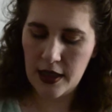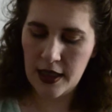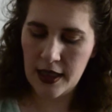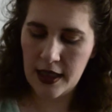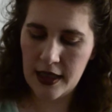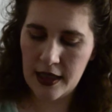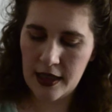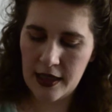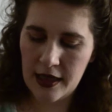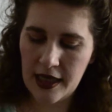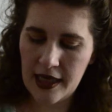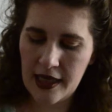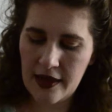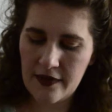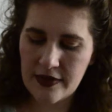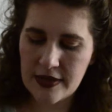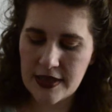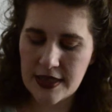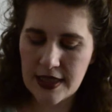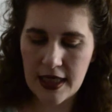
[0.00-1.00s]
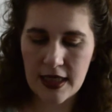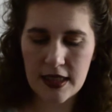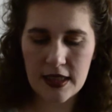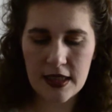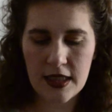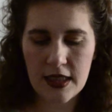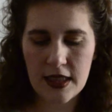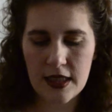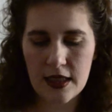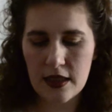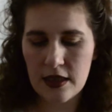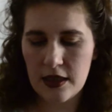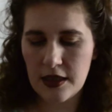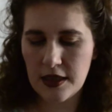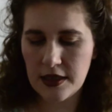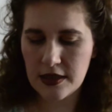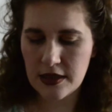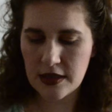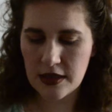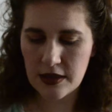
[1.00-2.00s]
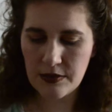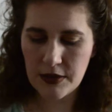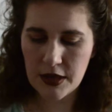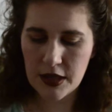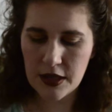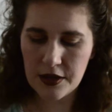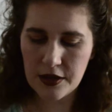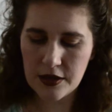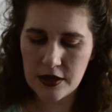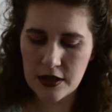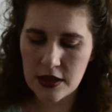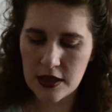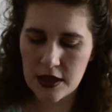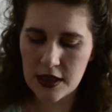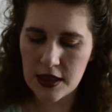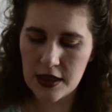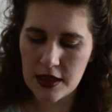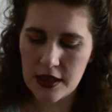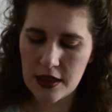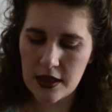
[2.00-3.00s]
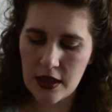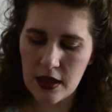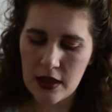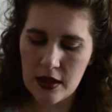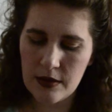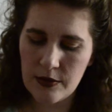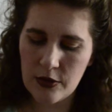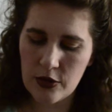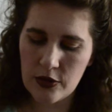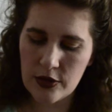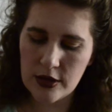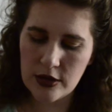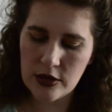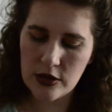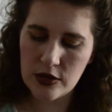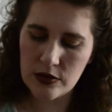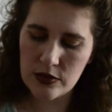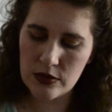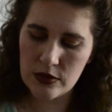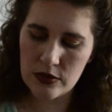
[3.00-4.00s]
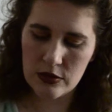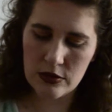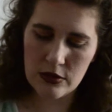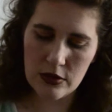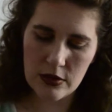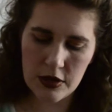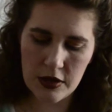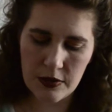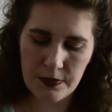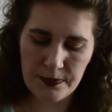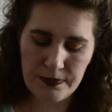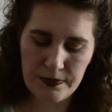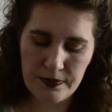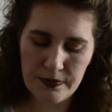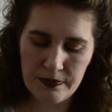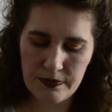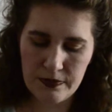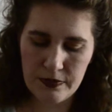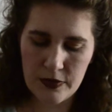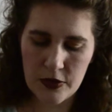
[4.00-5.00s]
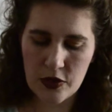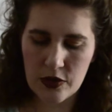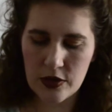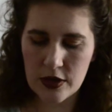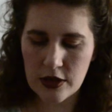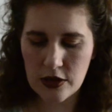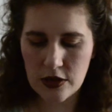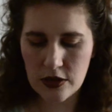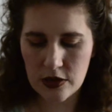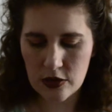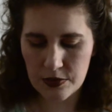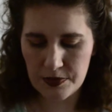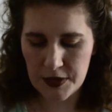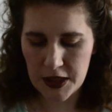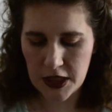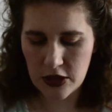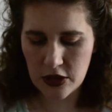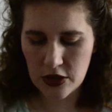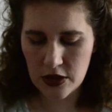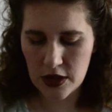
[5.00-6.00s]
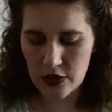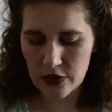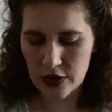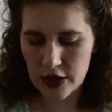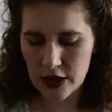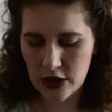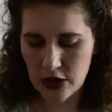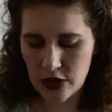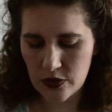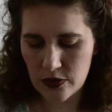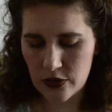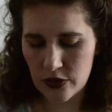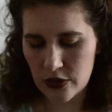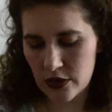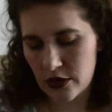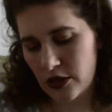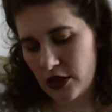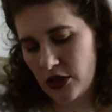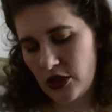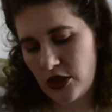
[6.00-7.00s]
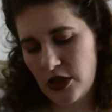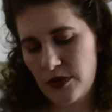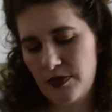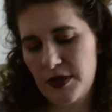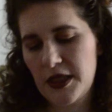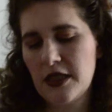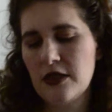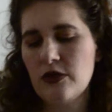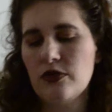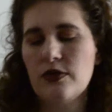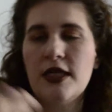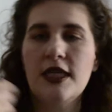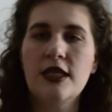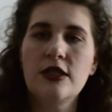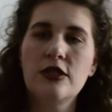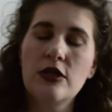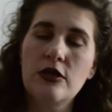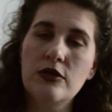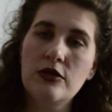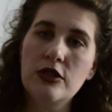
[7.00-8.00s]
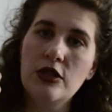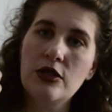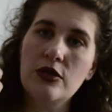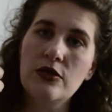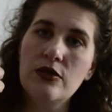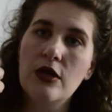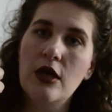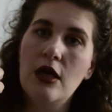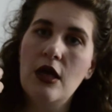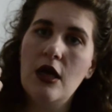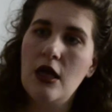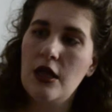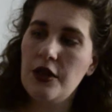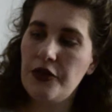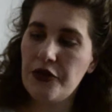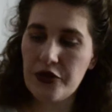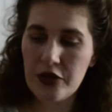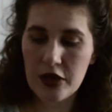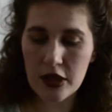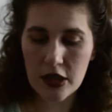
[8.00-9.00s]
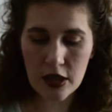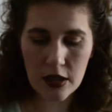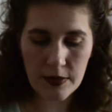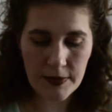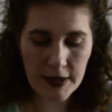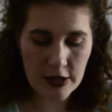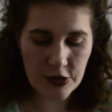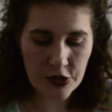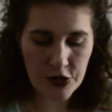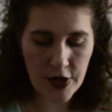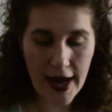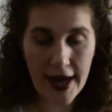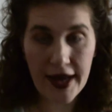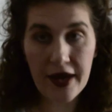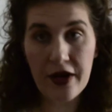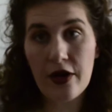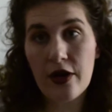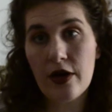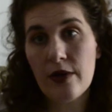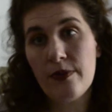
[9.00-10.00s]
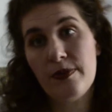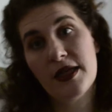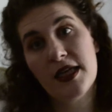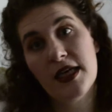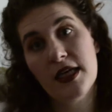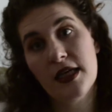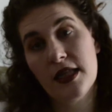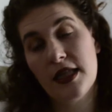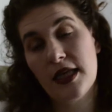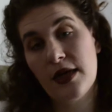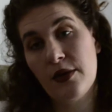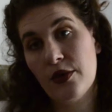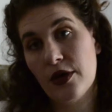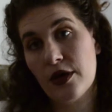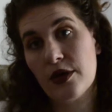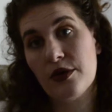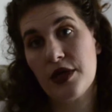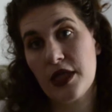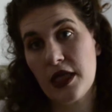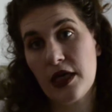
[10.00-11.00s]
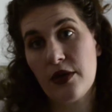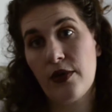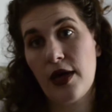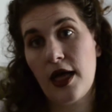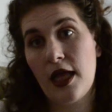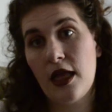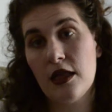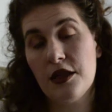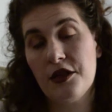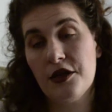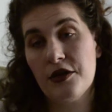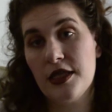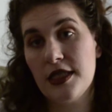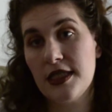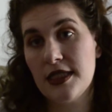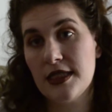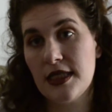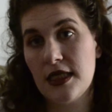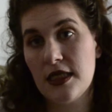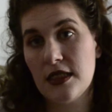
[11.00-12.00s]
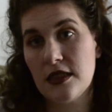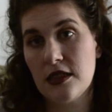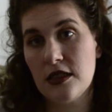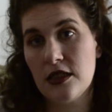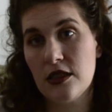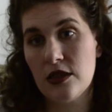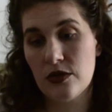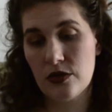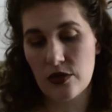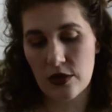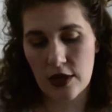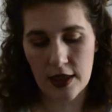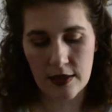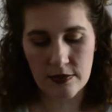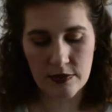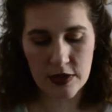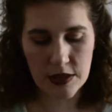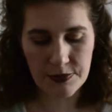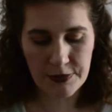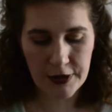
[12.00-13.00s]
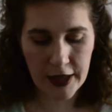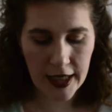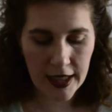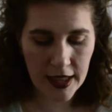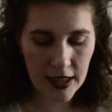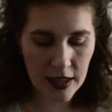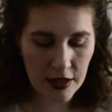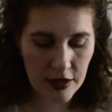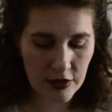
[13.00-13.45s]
And they have they're similar to the orange, or the orange or orangey peach one I showed you. They're a little bit drier, but they work really well. They're easy to spread.